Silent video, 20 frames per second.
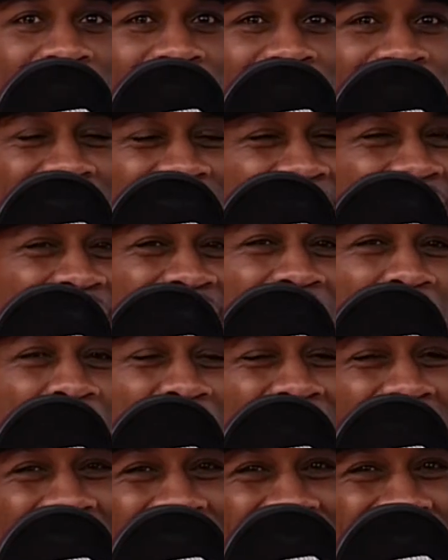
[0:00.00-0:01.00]
the same
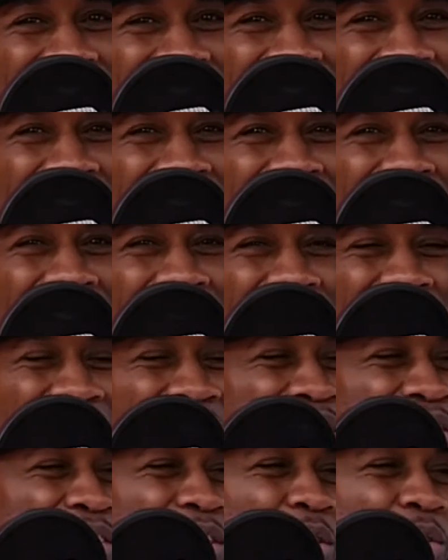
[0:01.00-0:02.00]
type of lifestyle. I was
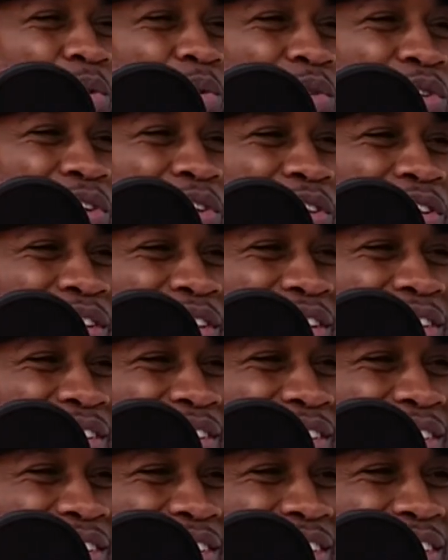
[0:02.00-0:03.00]
getting older,
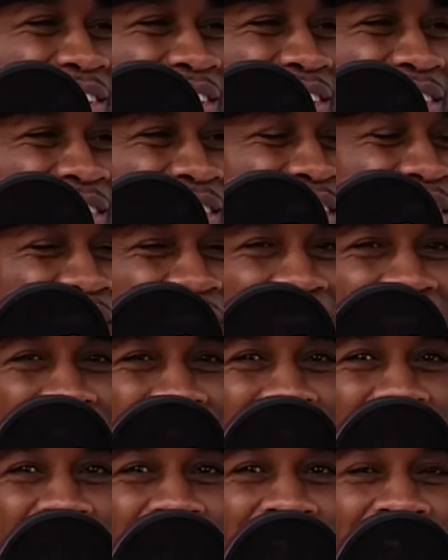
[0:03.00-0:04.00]
and
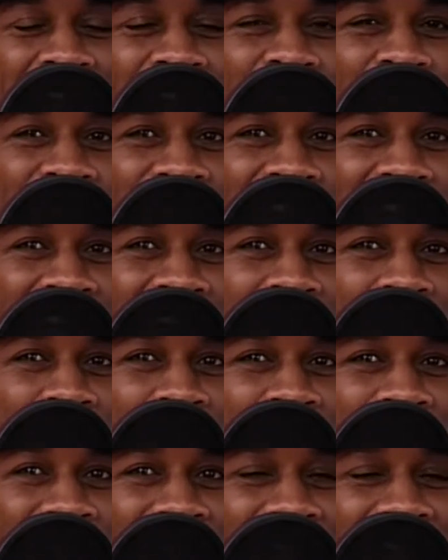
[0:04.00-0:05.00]
I felt that it was time to
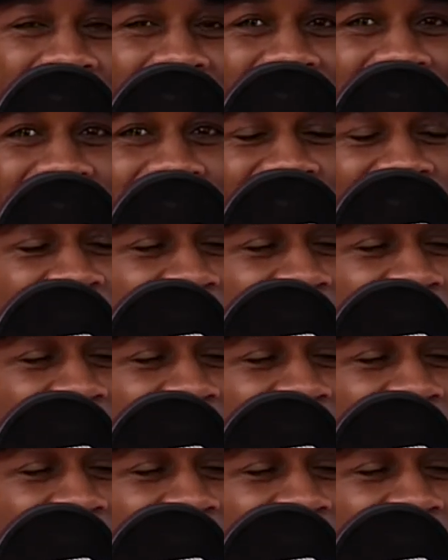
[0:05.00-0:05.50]
put aside these